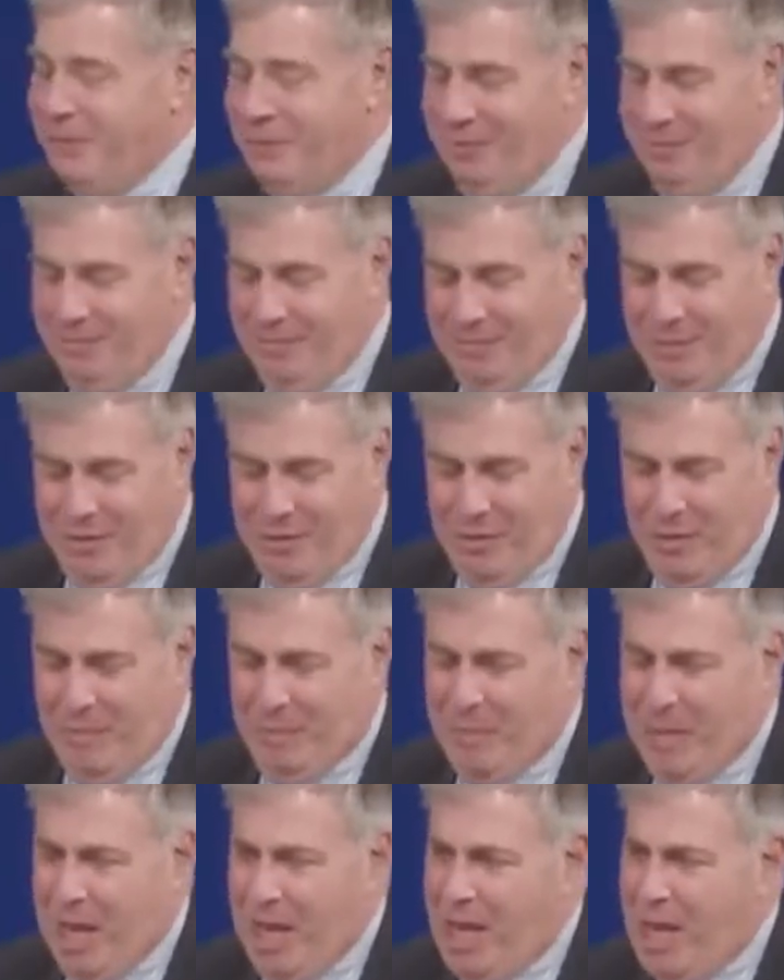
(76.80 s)
we'll do it.
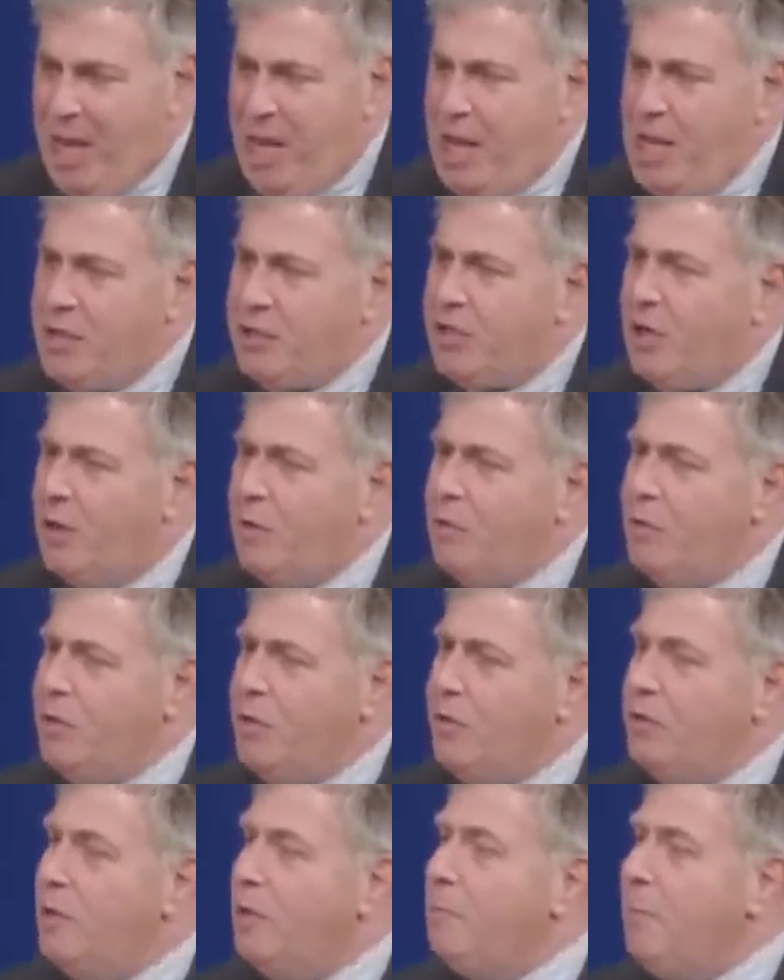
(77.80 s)
So
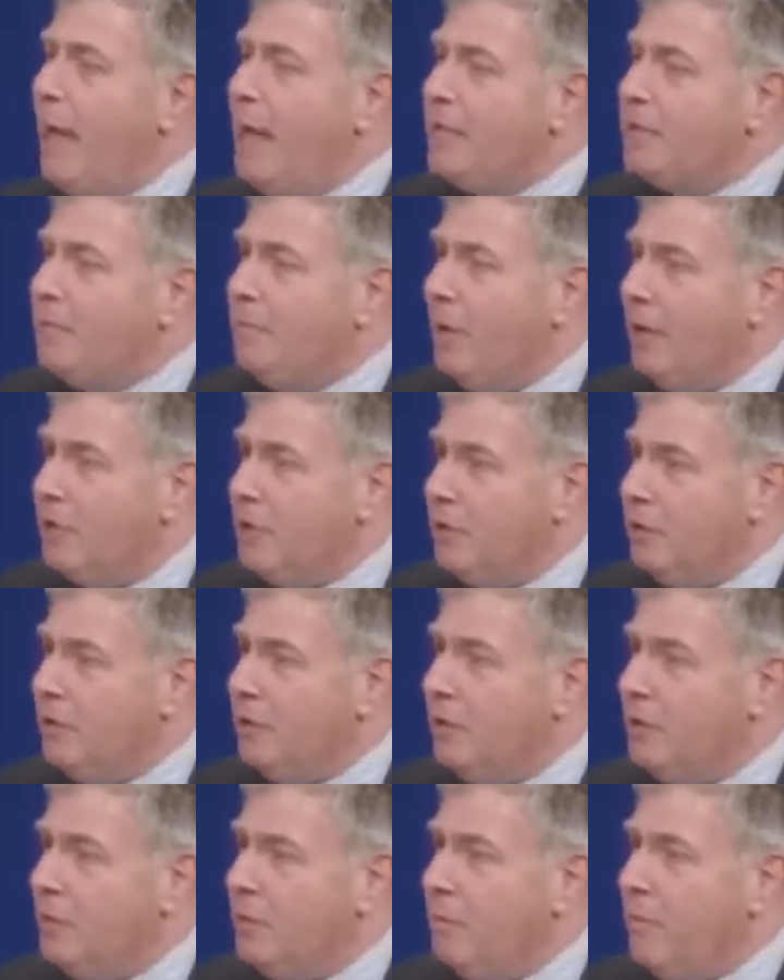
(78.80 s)
you did pass a
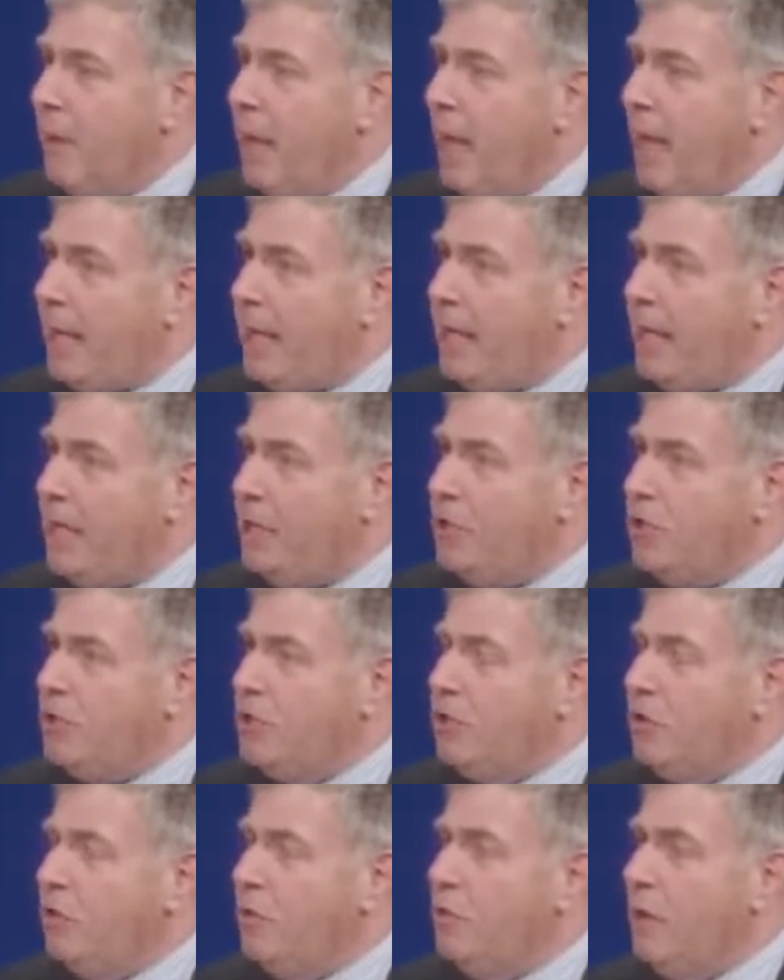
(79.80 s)
budget back in
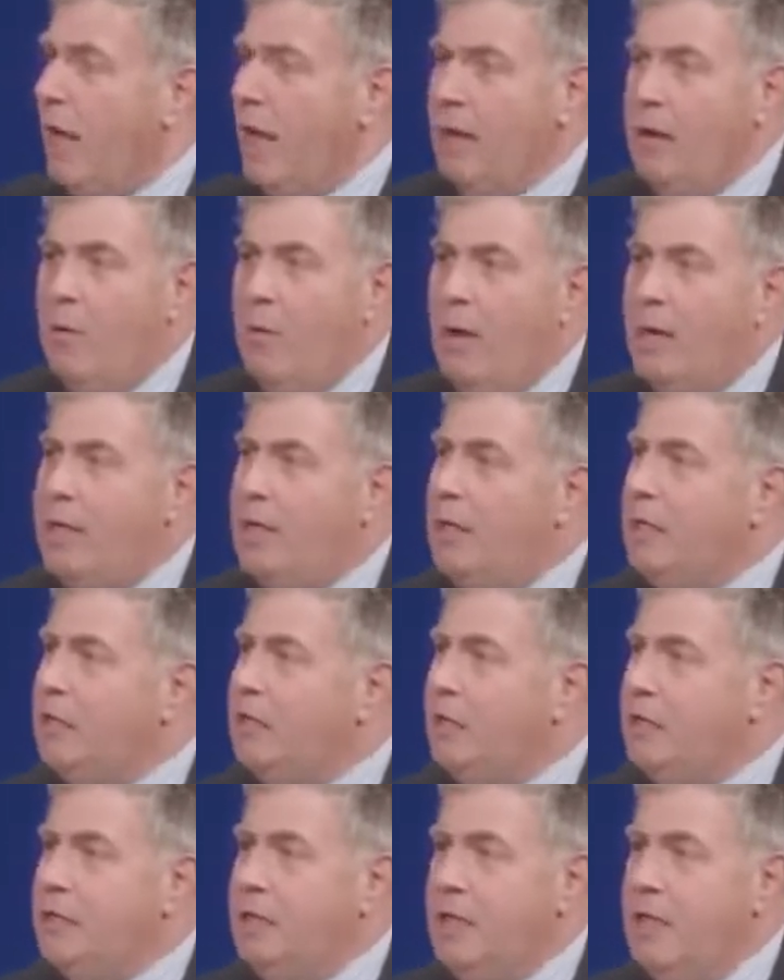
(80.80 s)
June. I don't want to
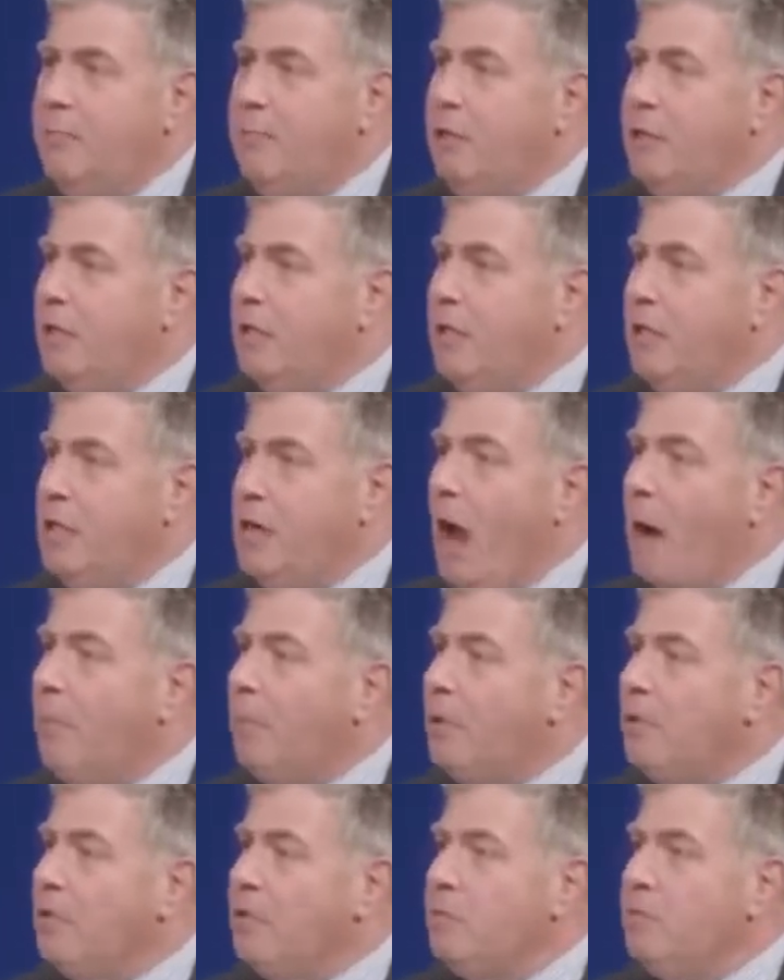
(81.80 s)
get deep into the
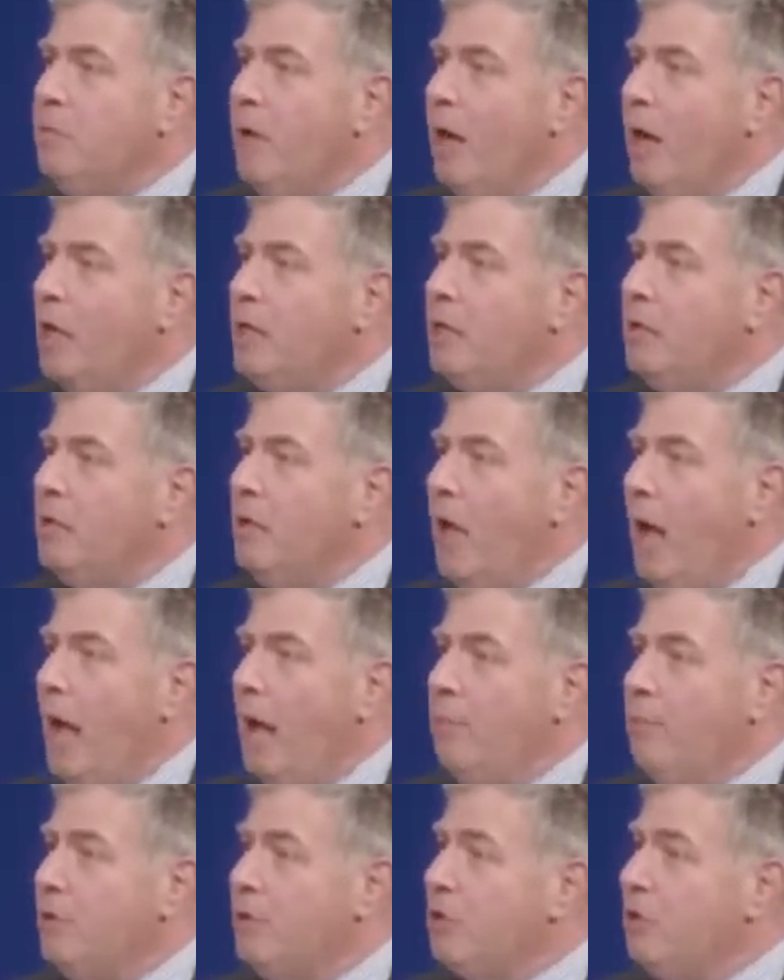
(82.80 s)
numbers, right, but
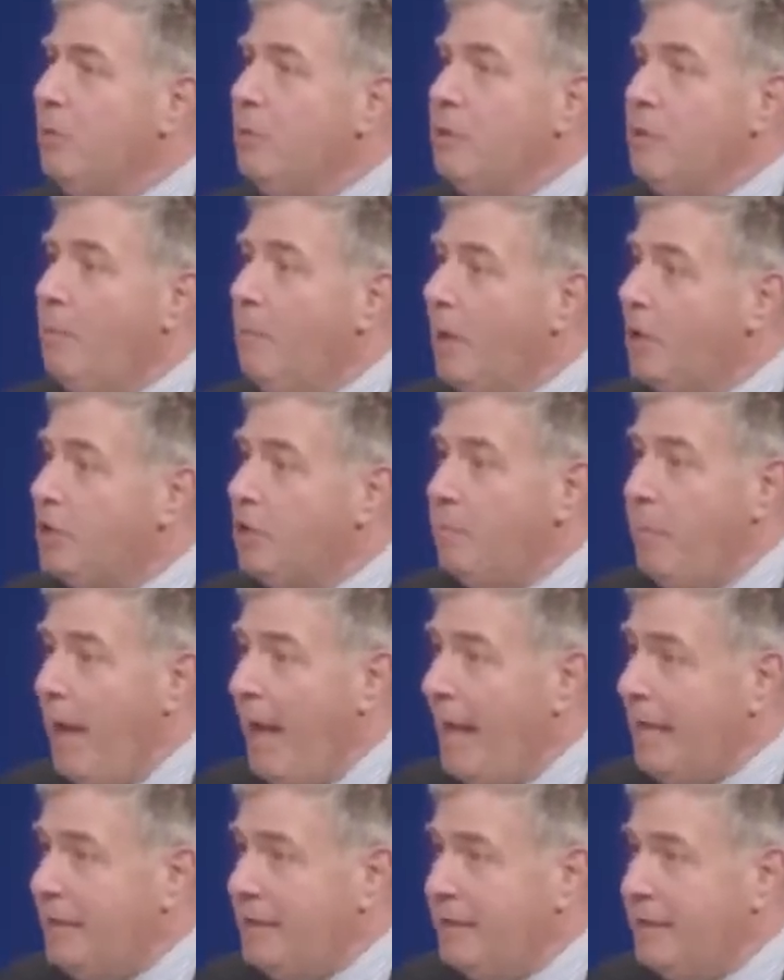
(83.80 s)
I'm assuming the budget
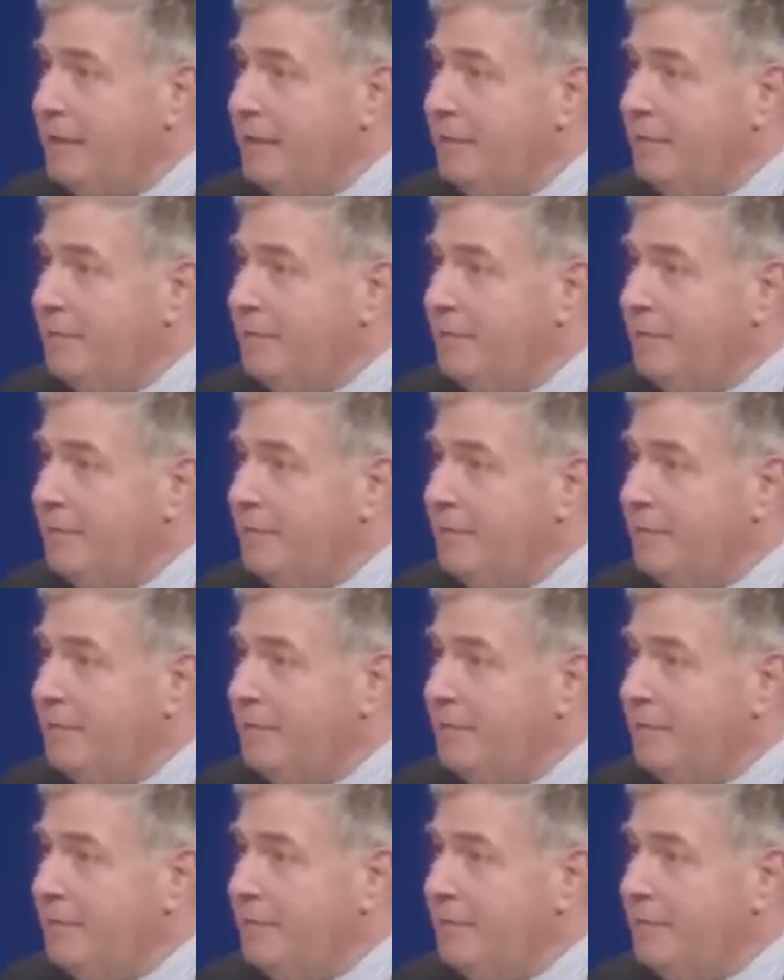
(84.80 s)
passed.